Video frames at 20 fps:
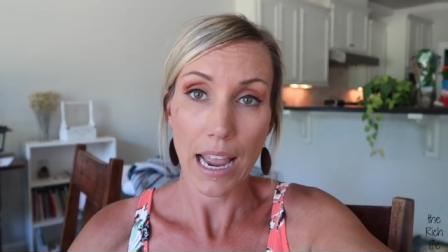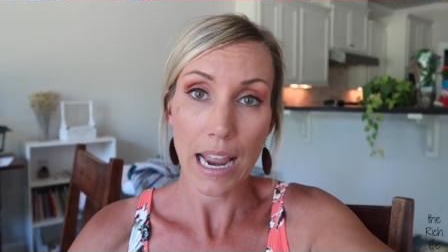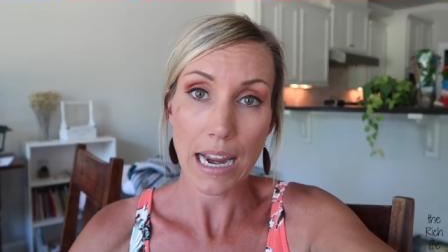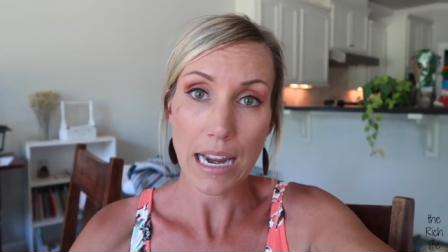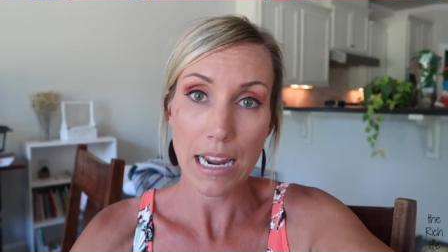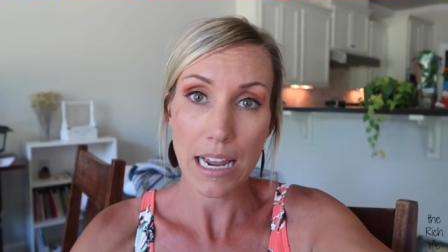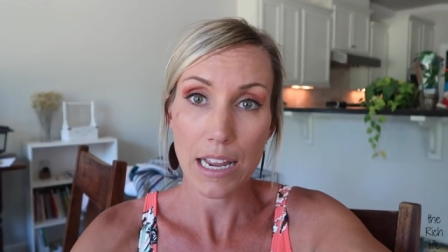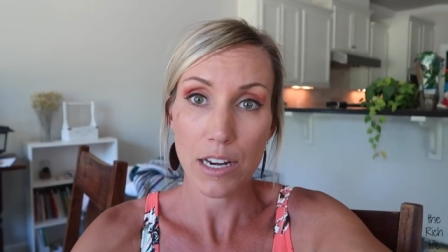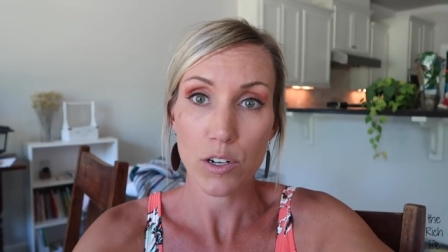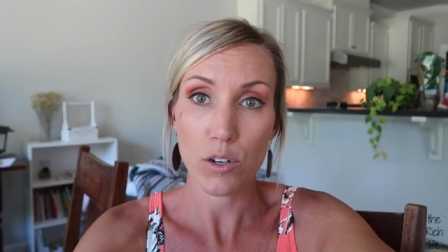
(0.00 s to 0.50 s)

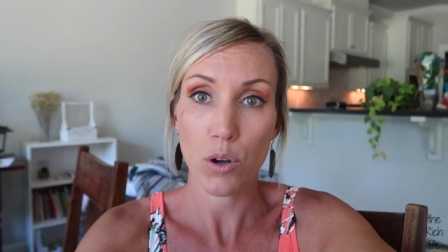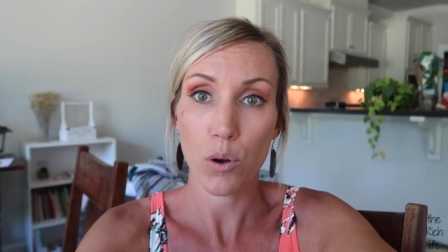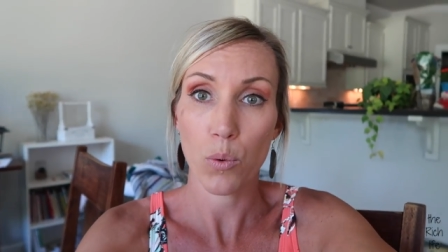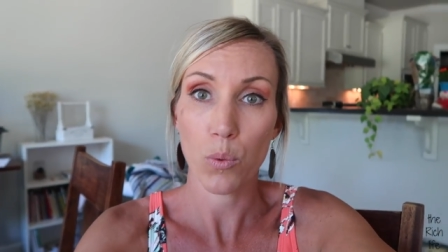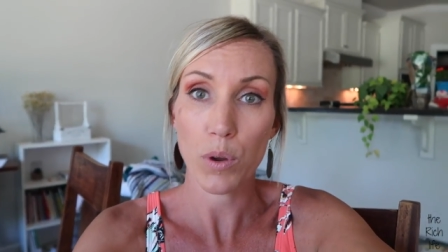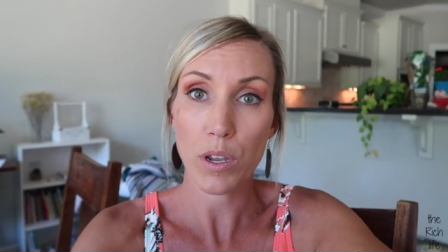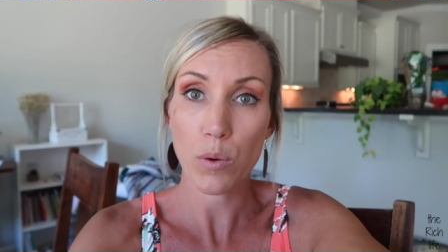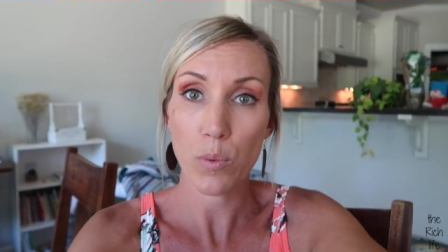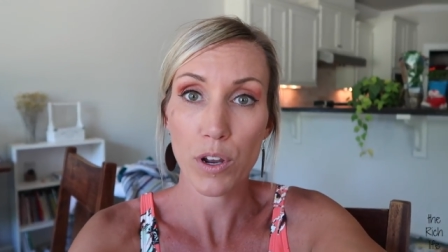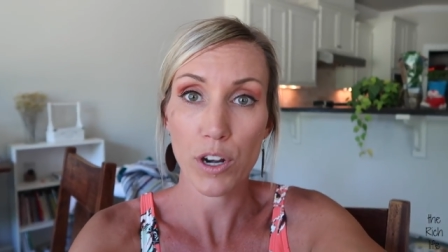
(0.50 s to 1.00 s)
And
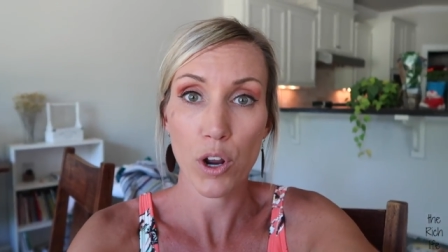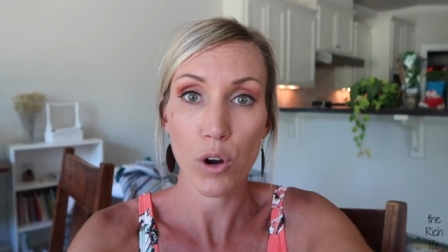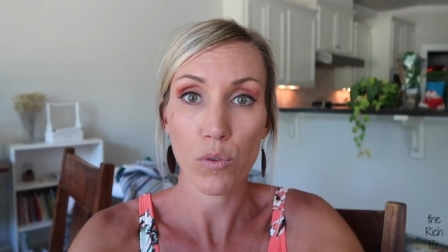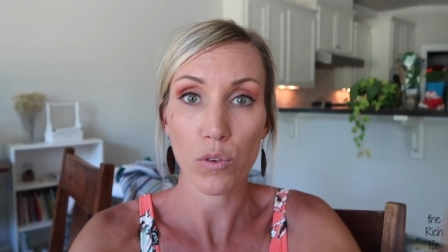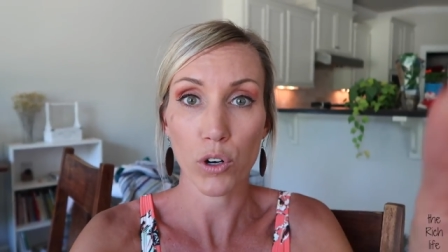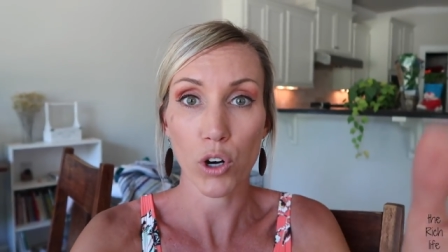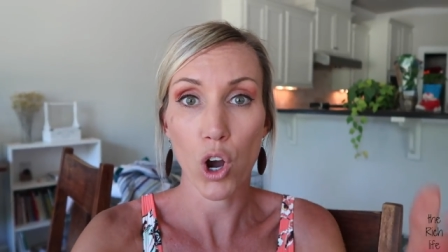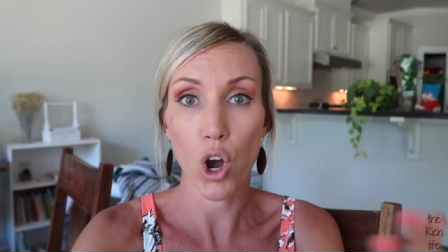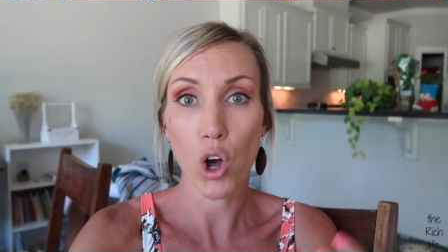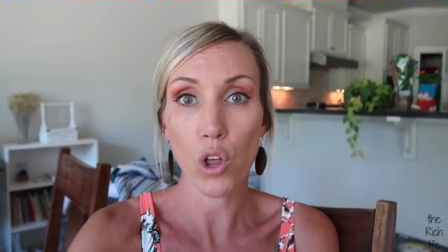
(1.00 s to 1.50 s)
we went
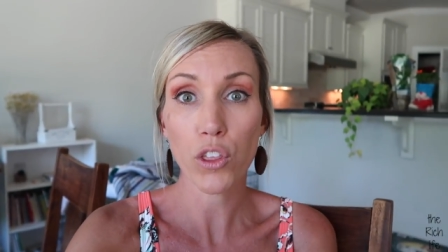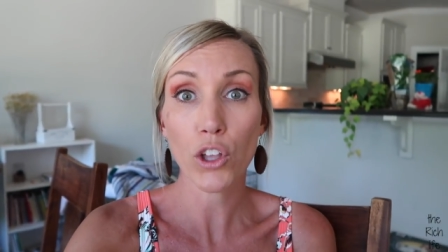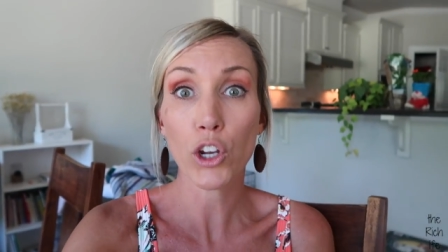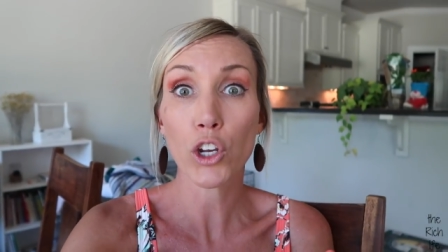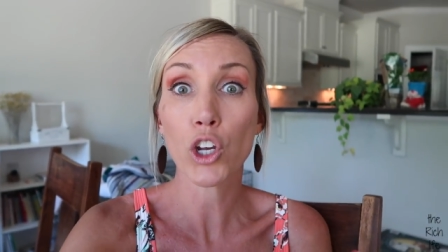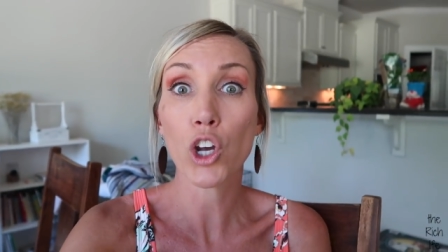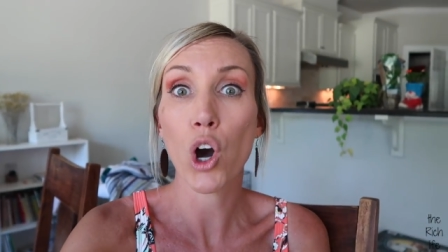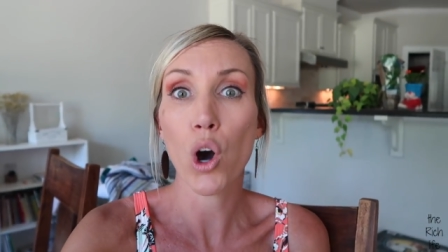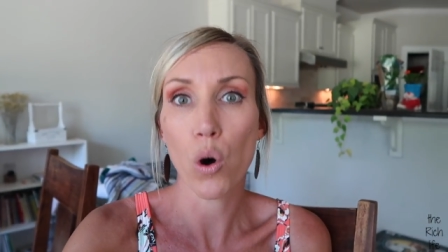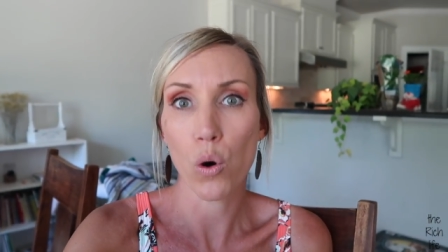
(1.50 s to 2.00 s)
over all the
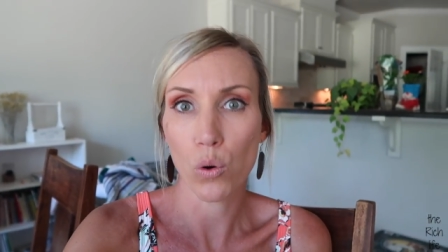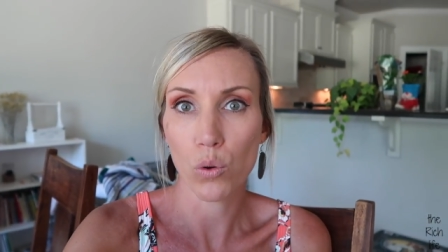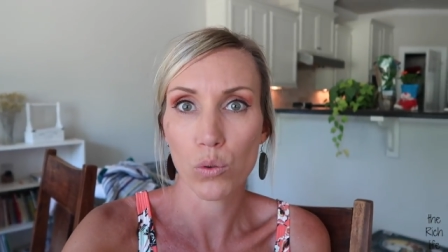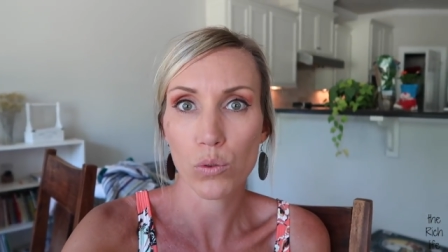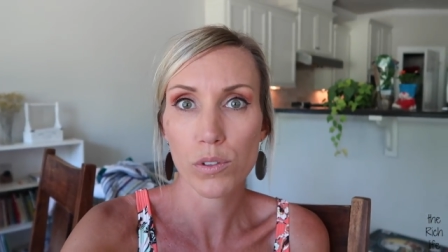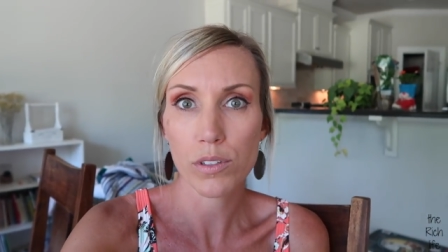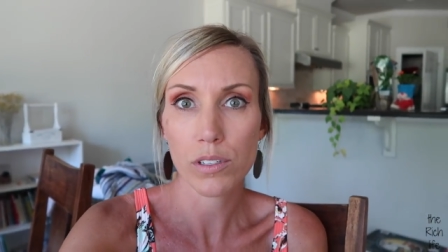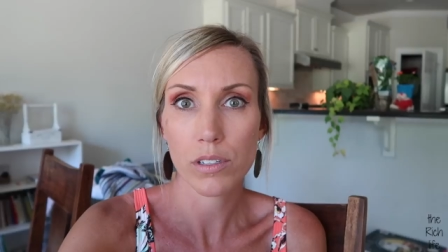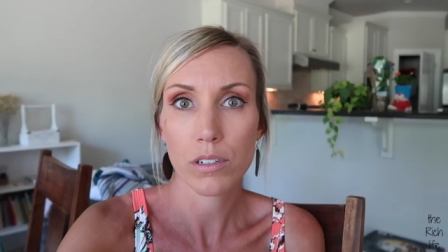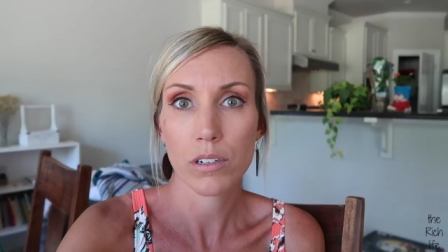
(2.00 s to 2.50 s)

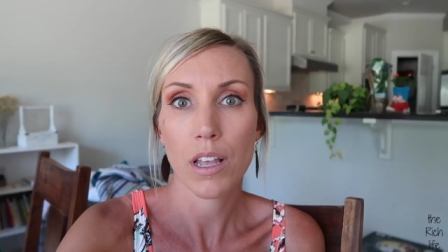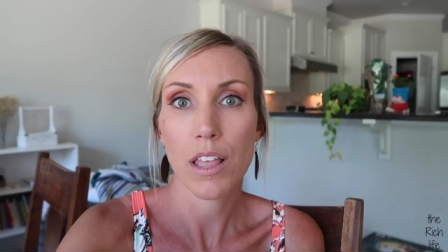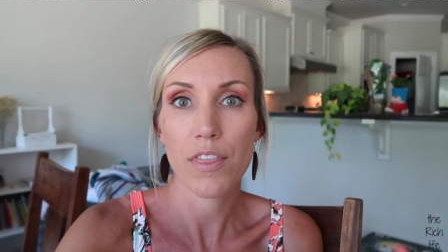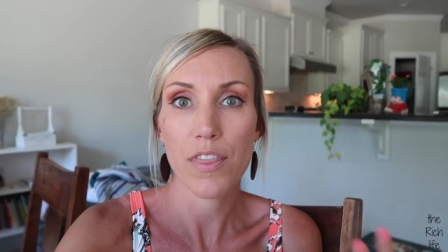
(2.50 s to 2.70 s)
goals